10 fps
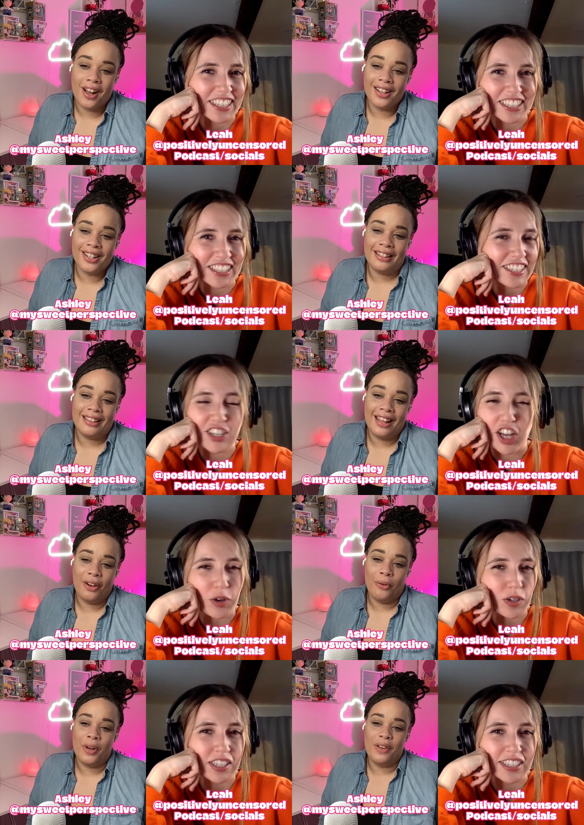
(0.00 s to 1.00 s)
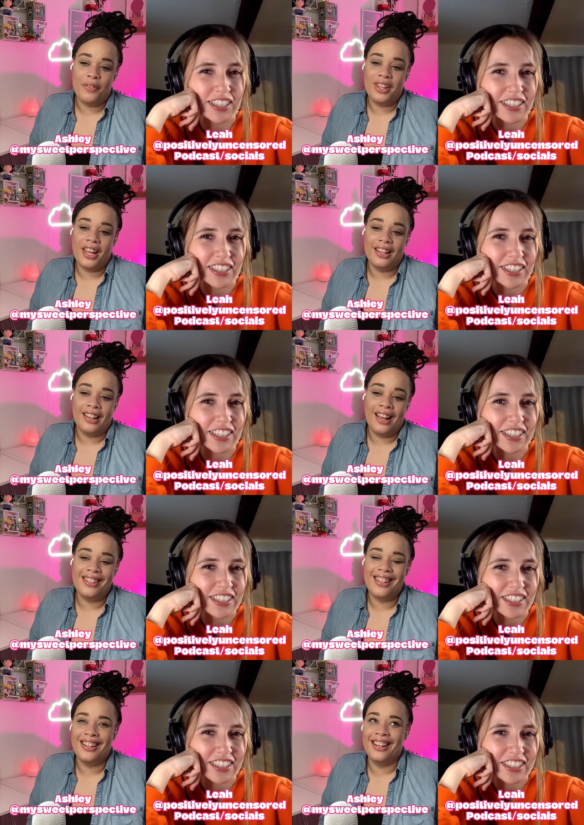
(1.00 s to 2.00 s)
Speaker 1: stalking no. thing or whatever they
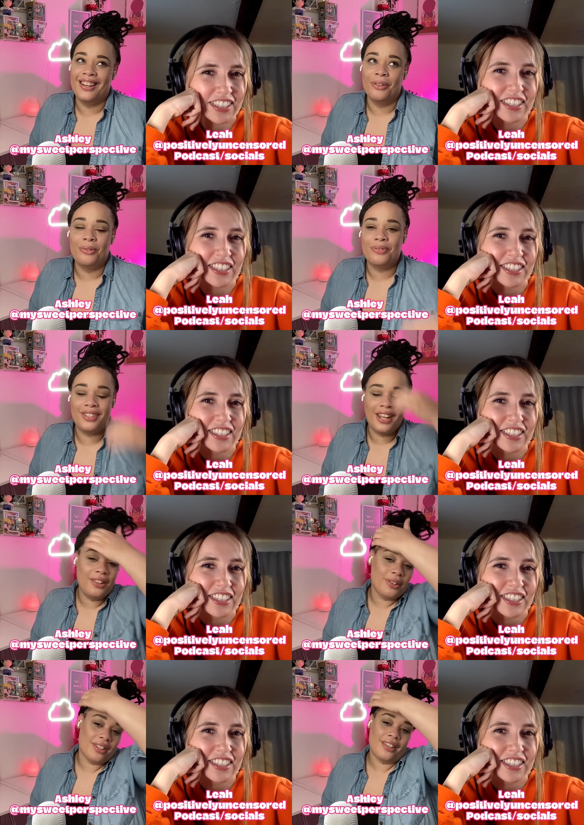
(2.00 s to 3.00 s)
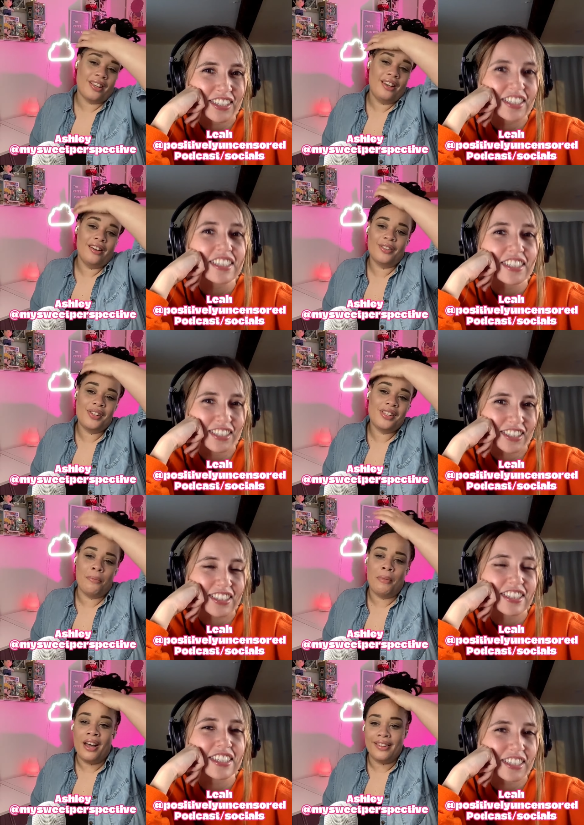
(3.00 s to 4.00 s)
allege? Like, no, Taylor doesn't care.
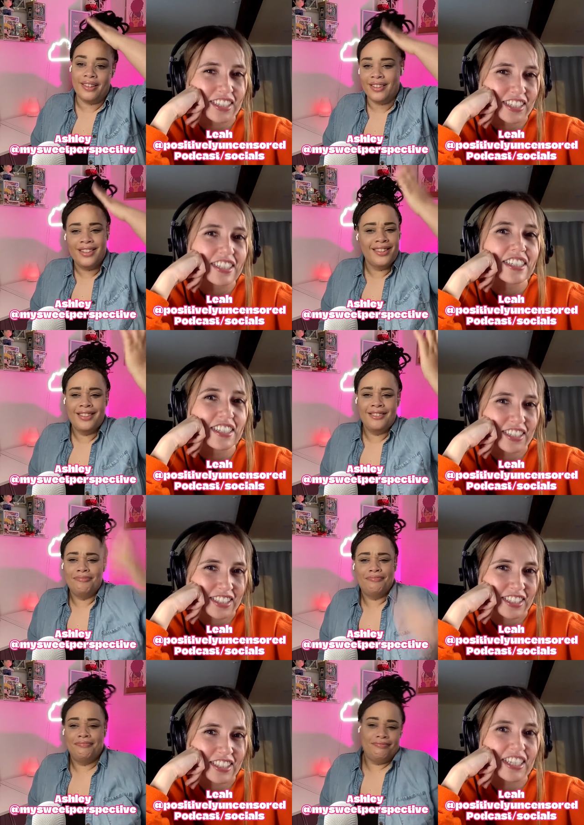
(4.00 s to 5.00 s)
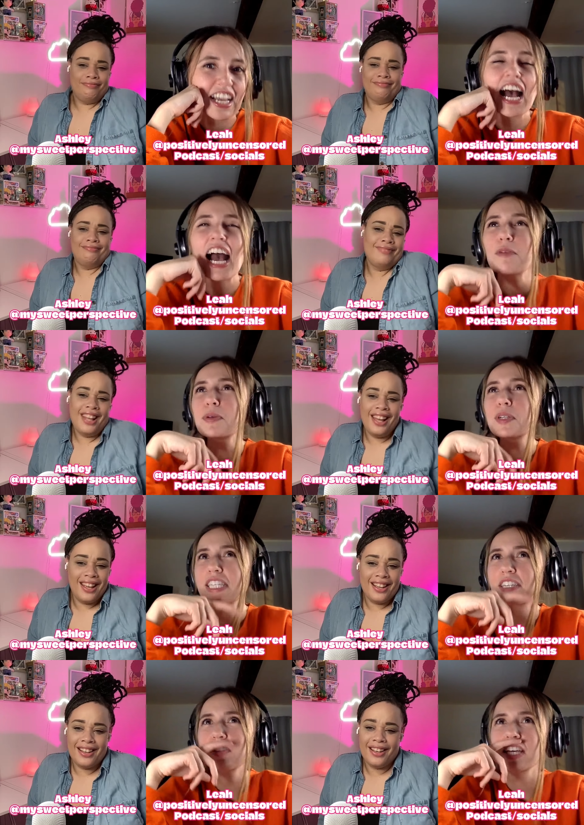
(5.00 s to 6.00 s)
She's unbothered.
Speaker 2: I believe
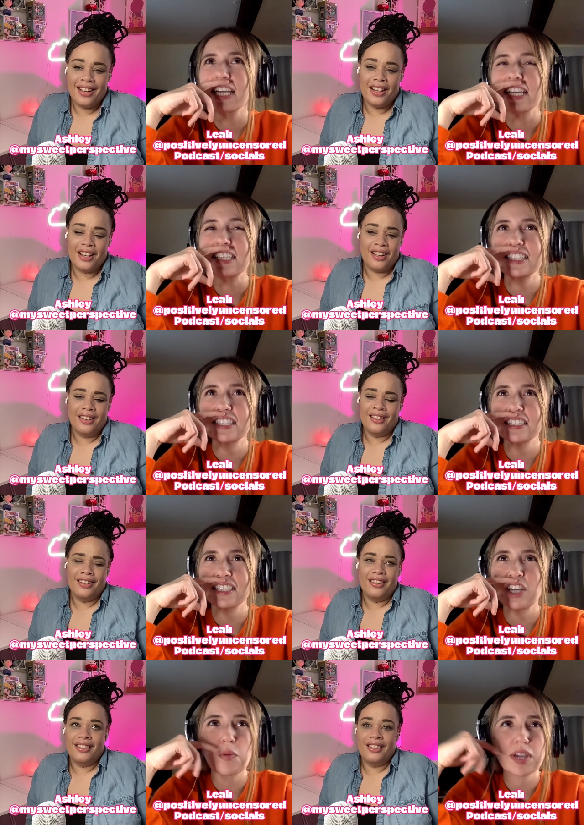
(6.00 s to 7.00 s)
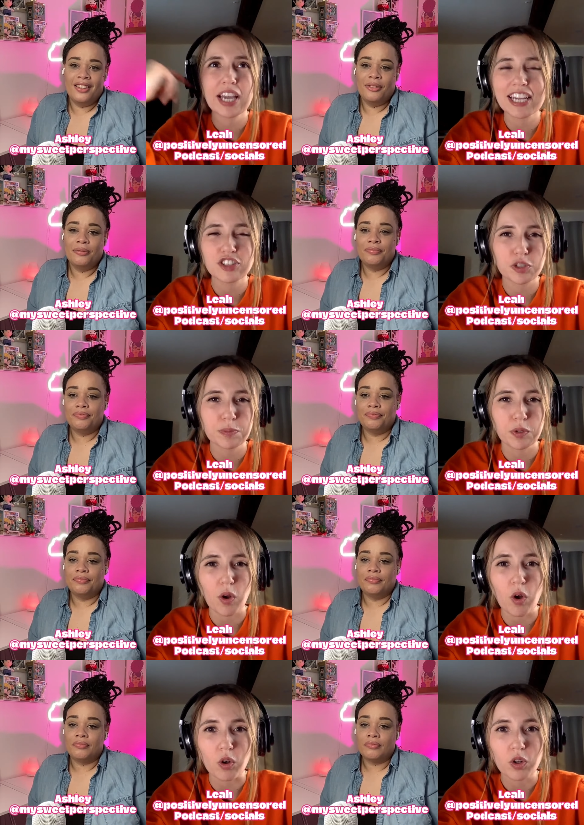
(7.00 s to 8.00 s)
like, that it's going against your
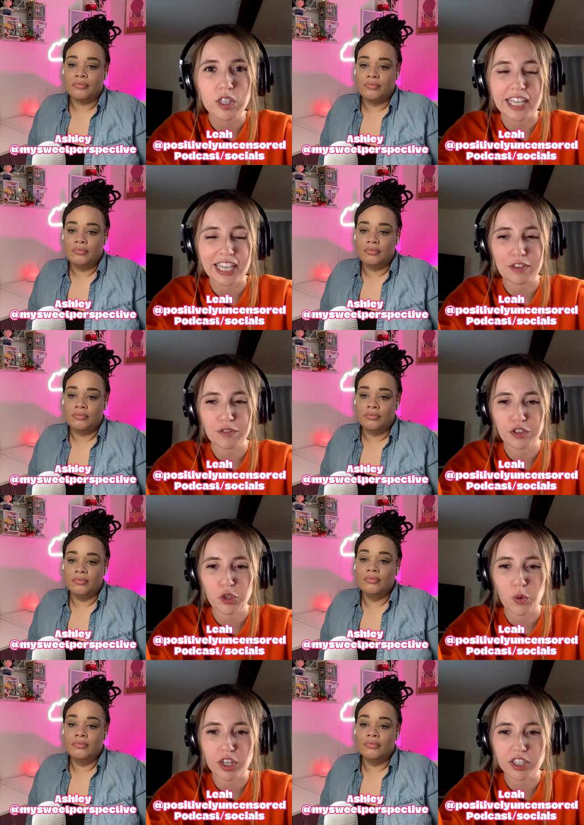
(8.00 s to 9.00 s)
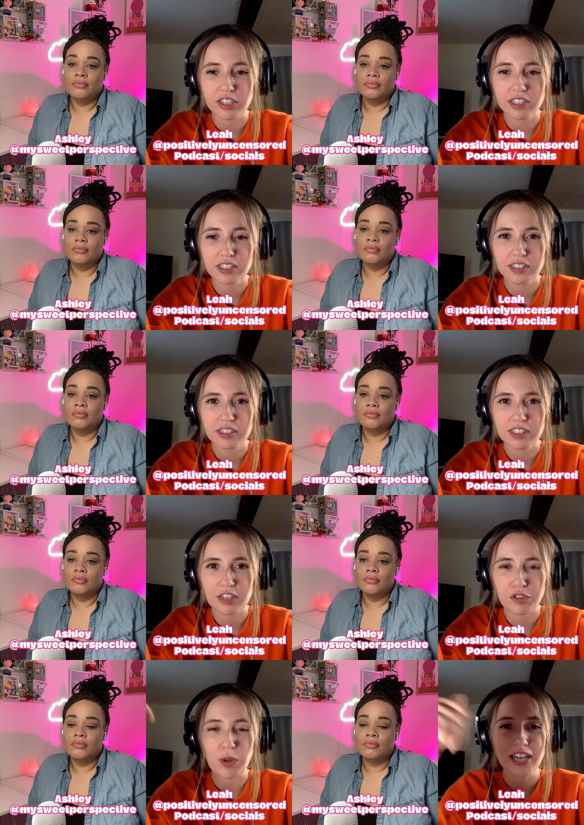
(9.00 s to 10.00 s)
parole. Like if mm-hmm. you're
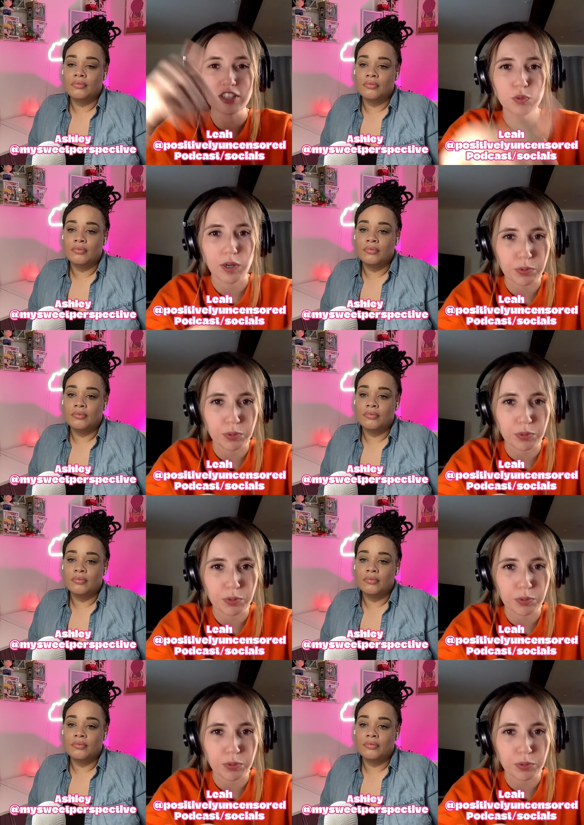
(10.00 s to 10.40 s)
if you asked one